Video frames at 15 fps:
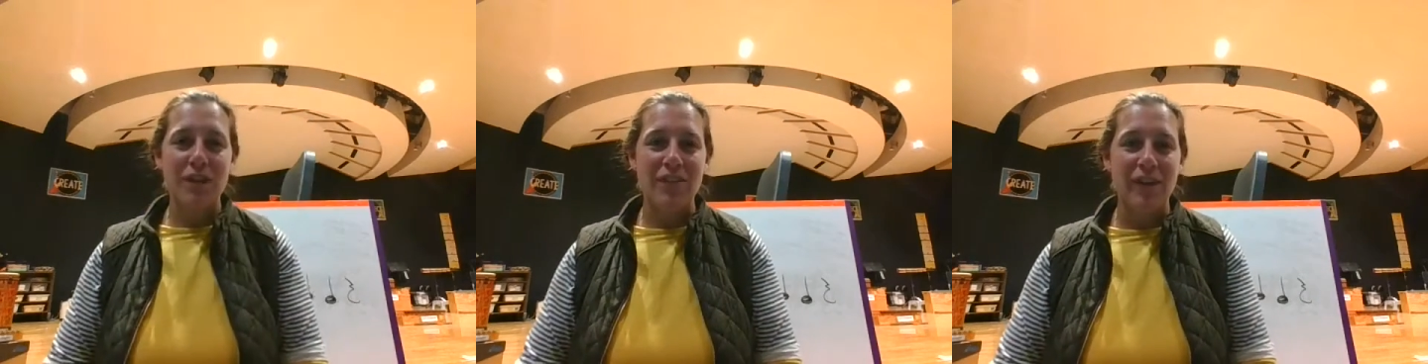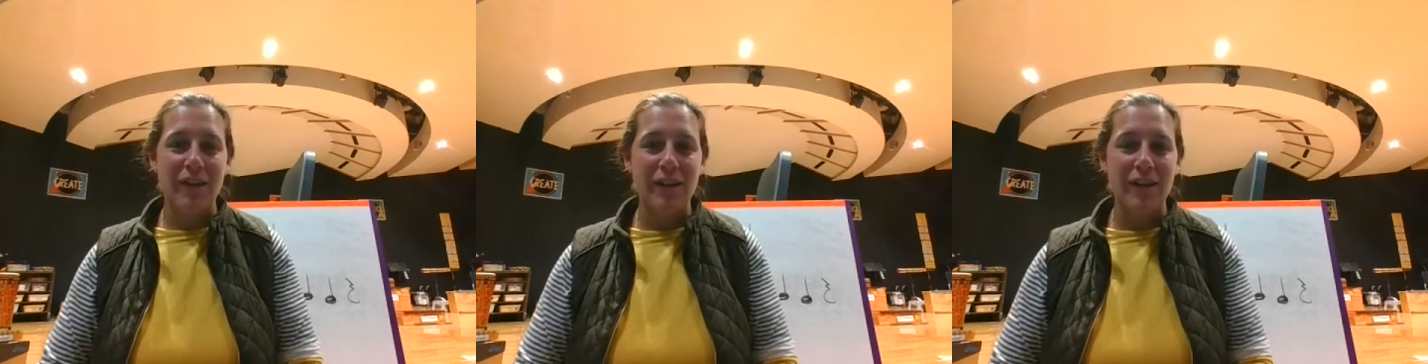
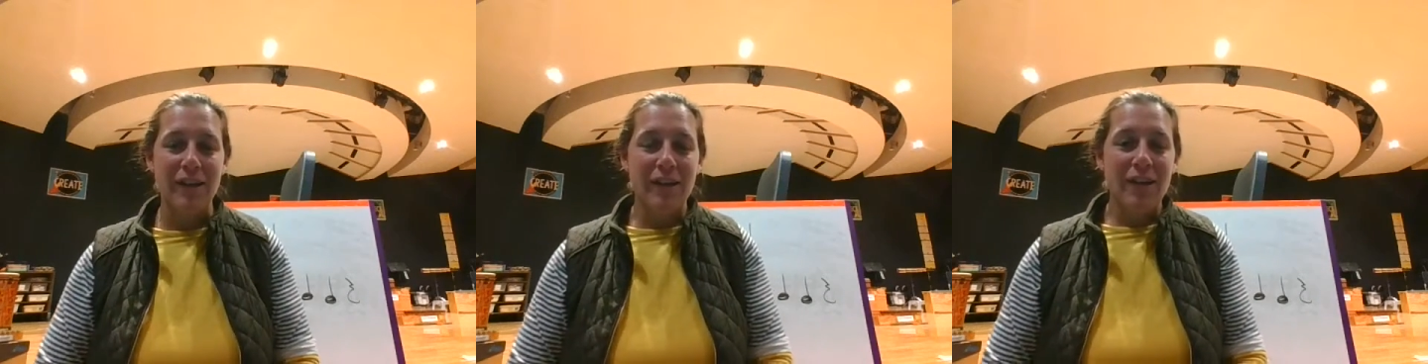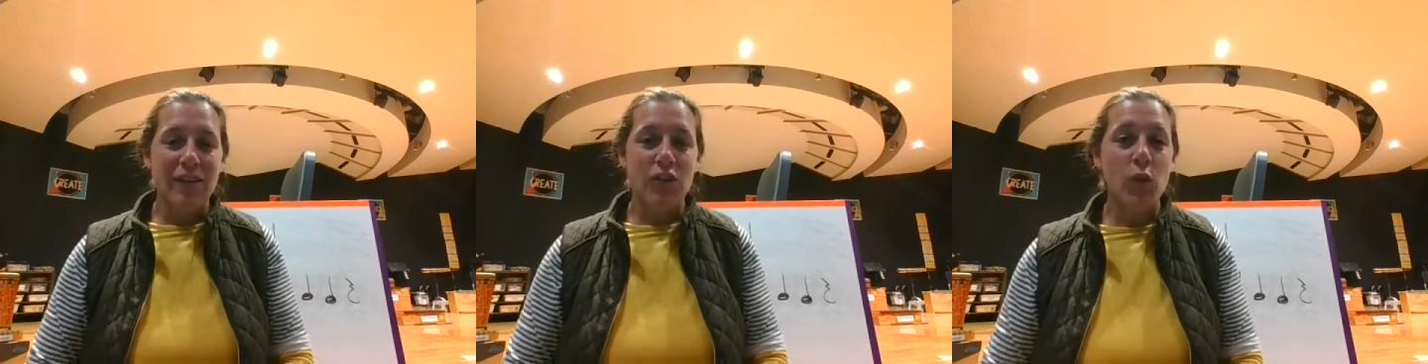there
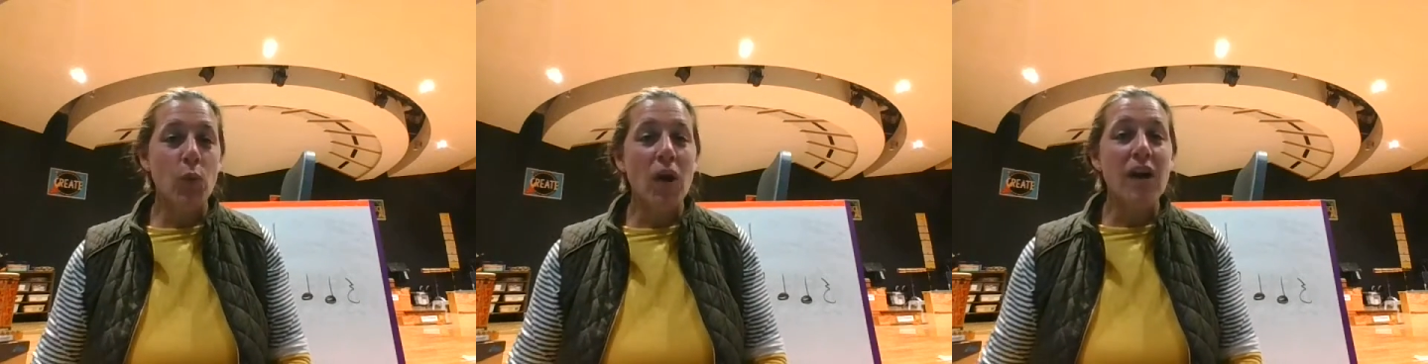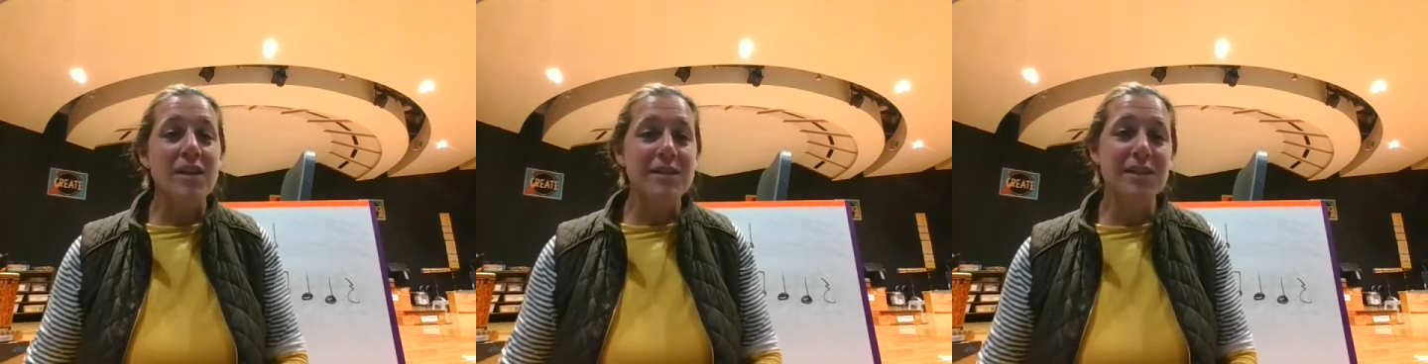
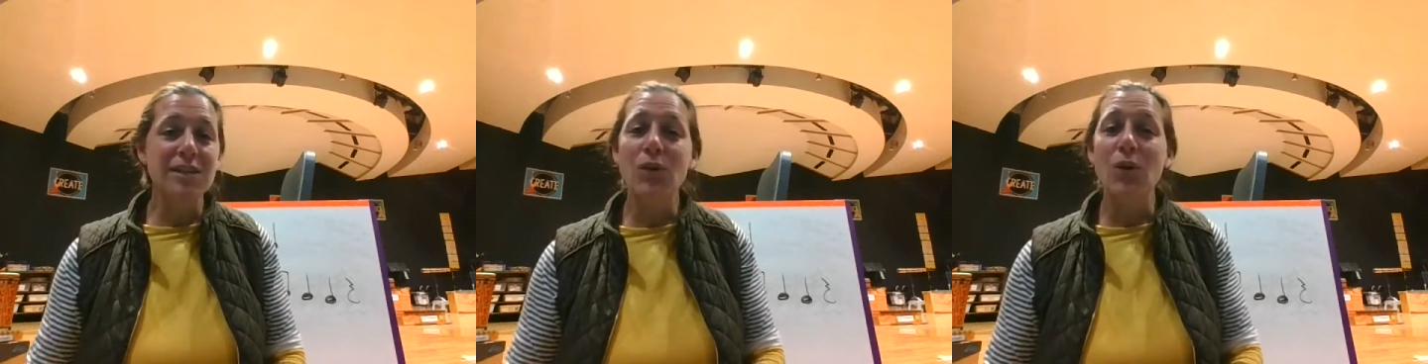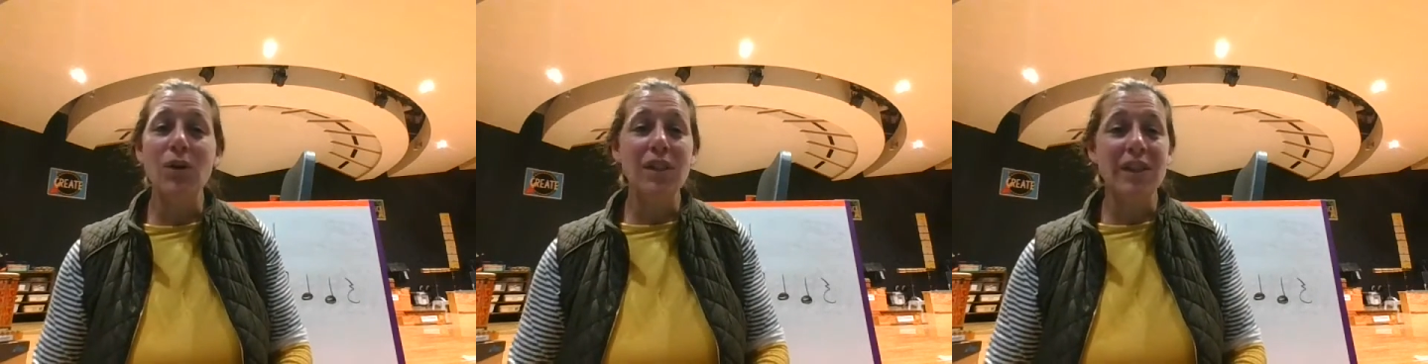was an
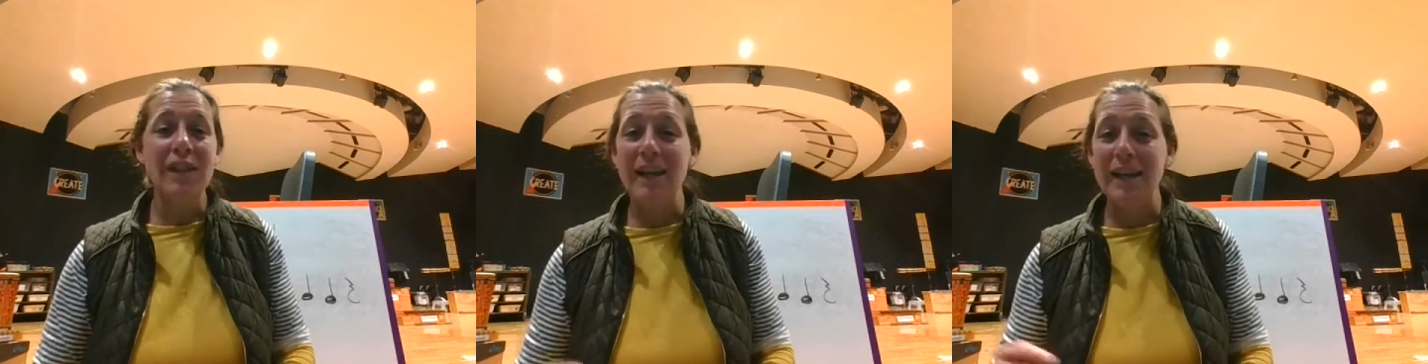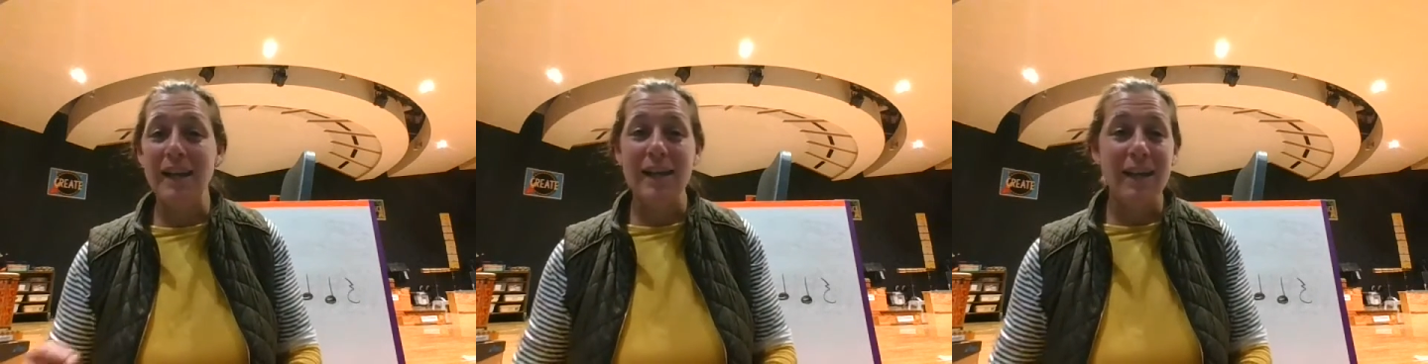old
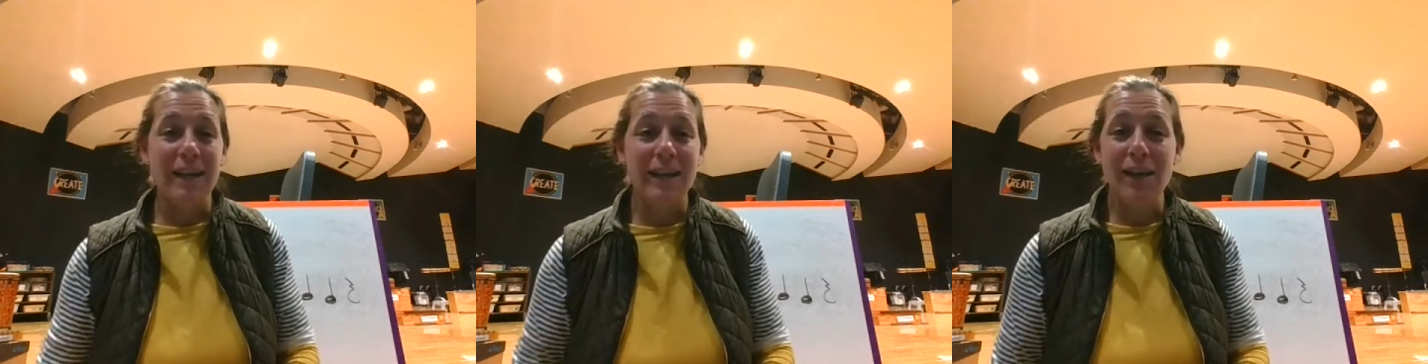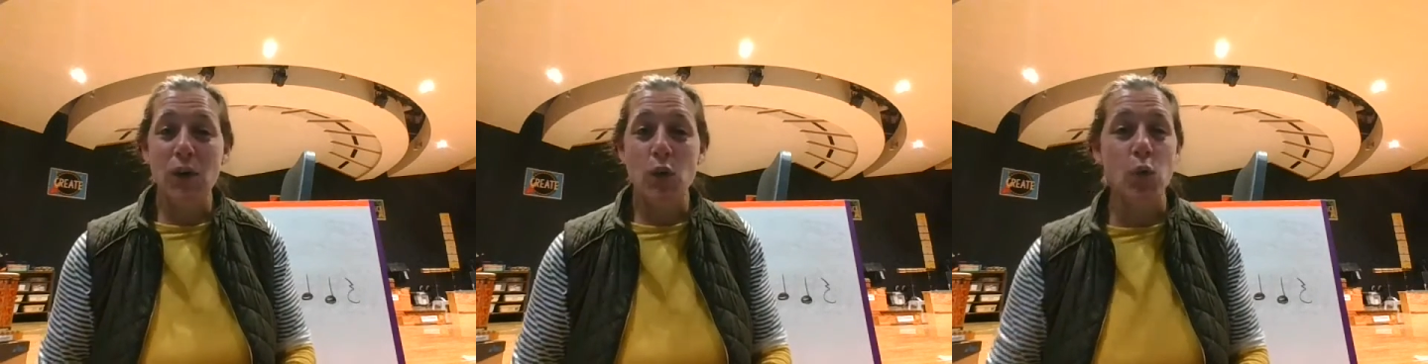
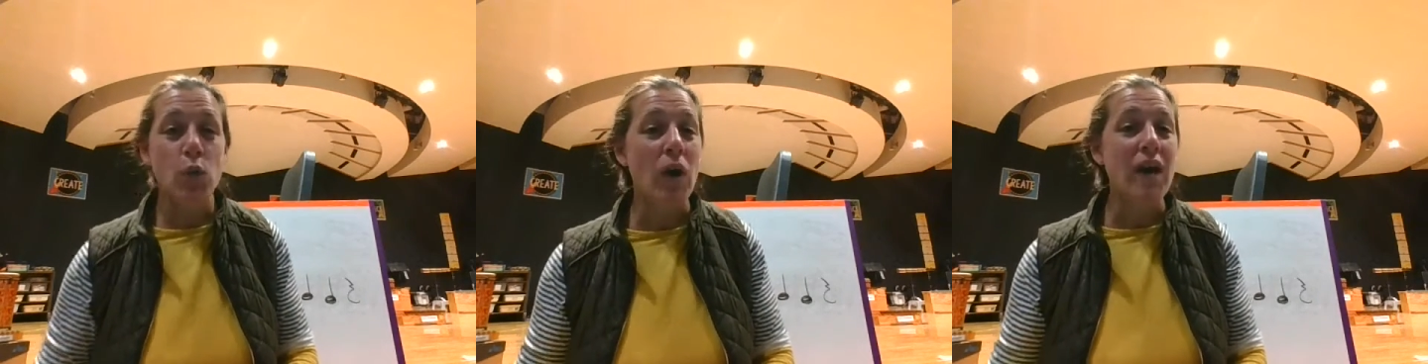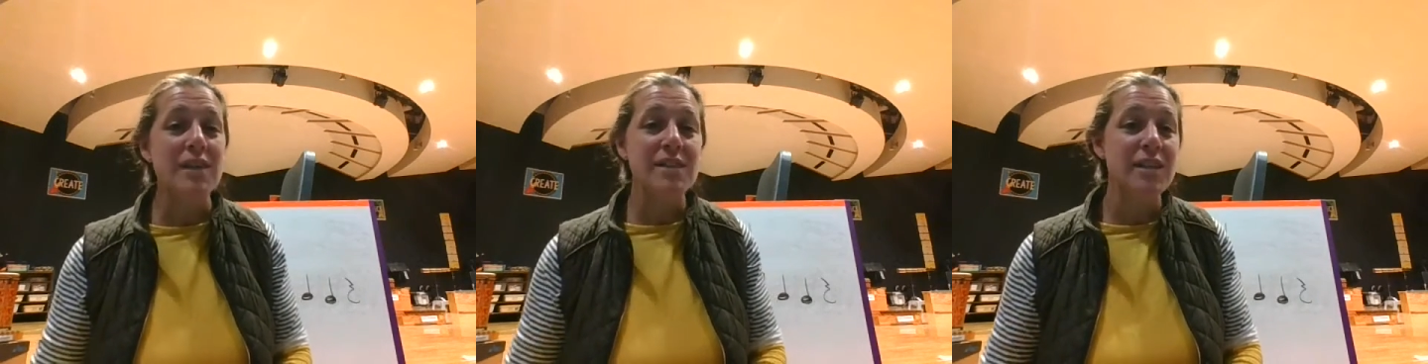lady who
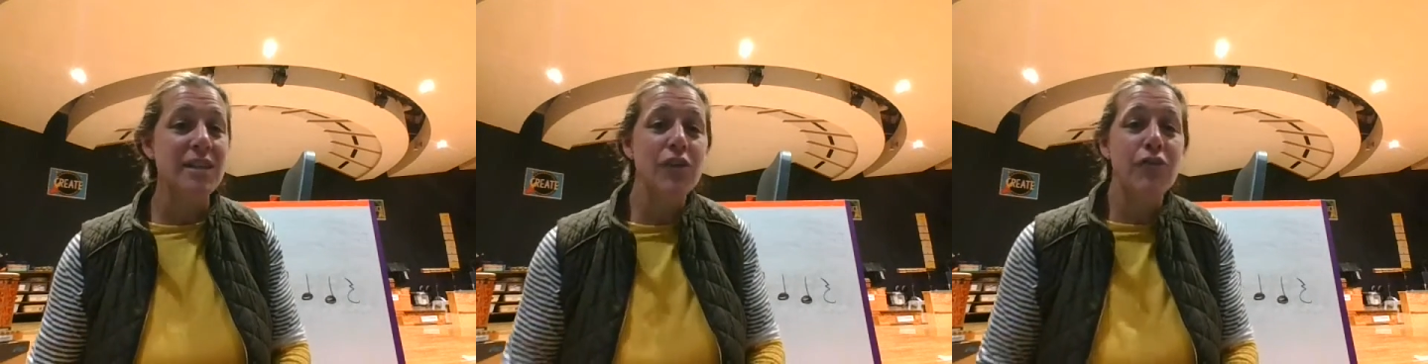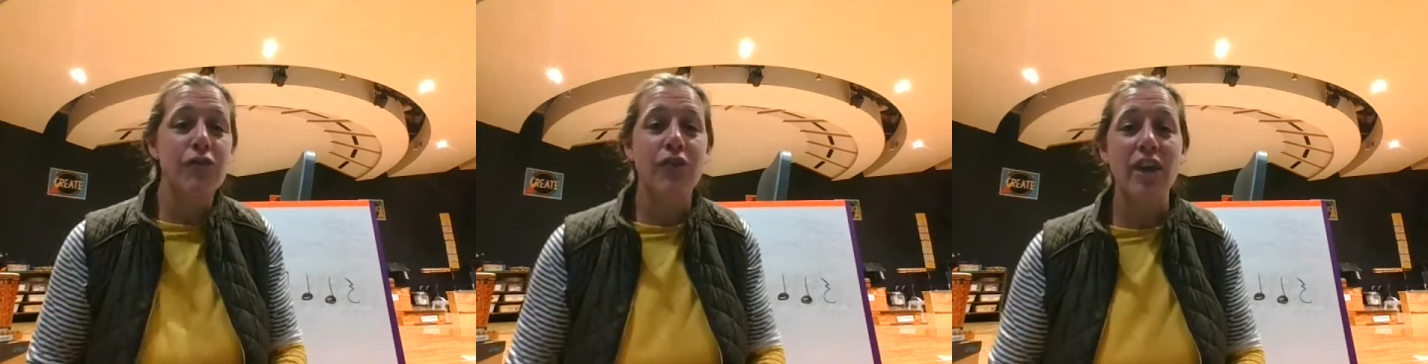wasn't
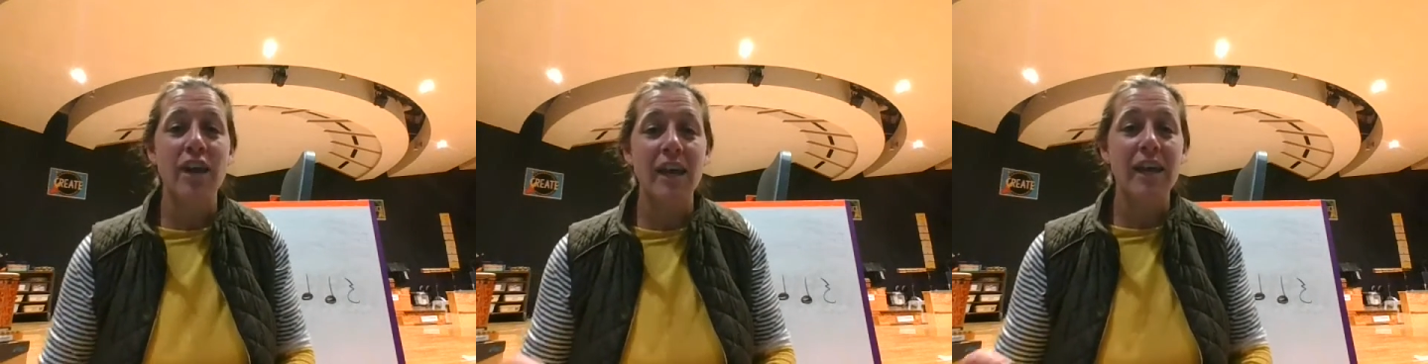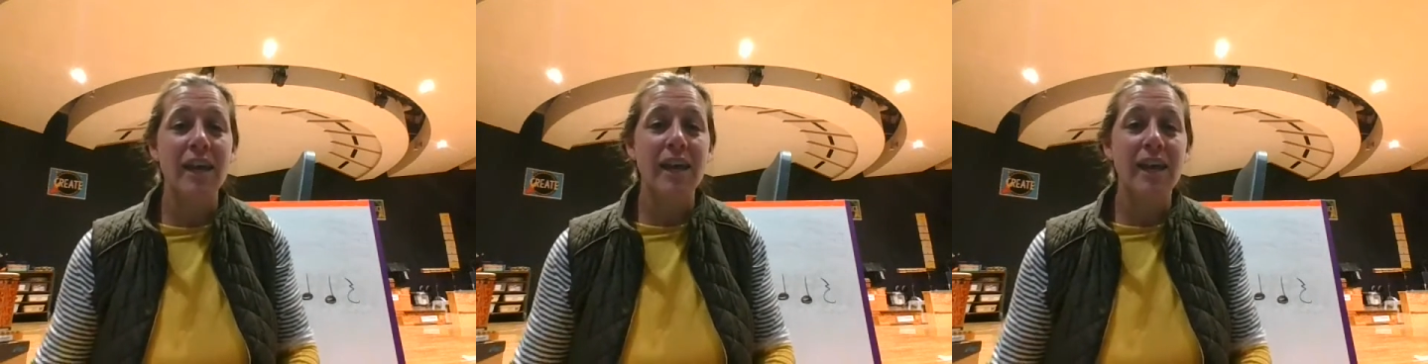
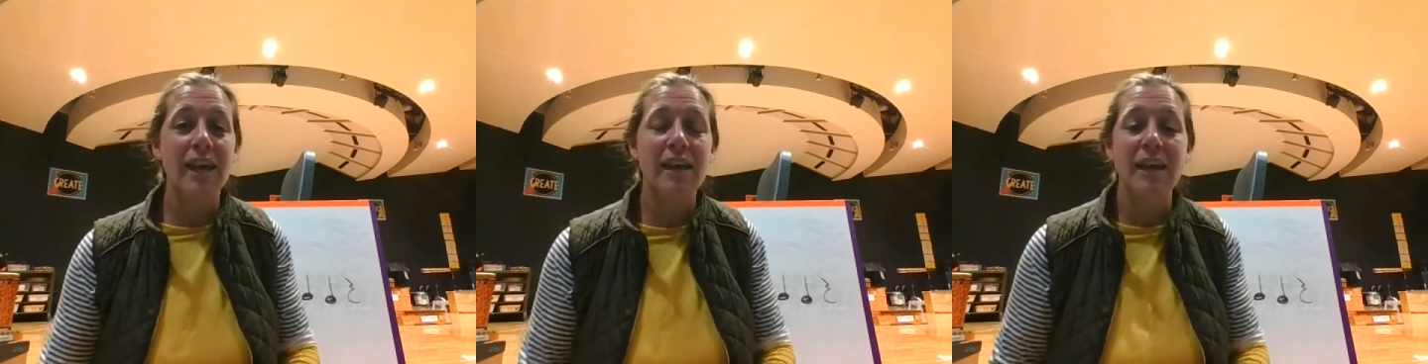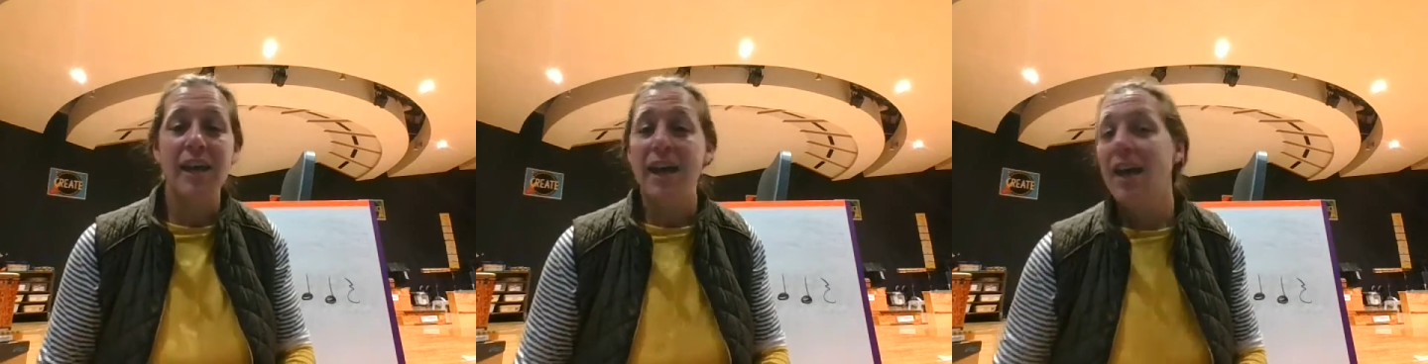
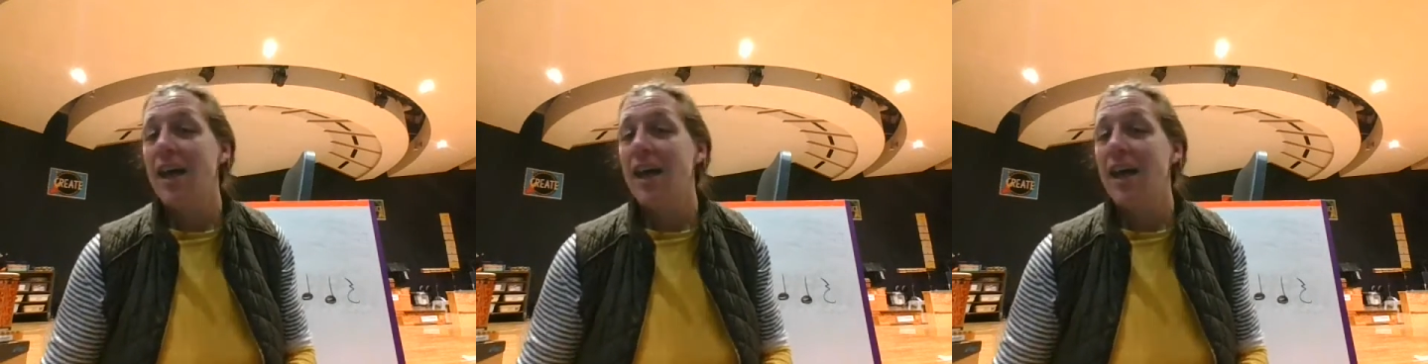afraid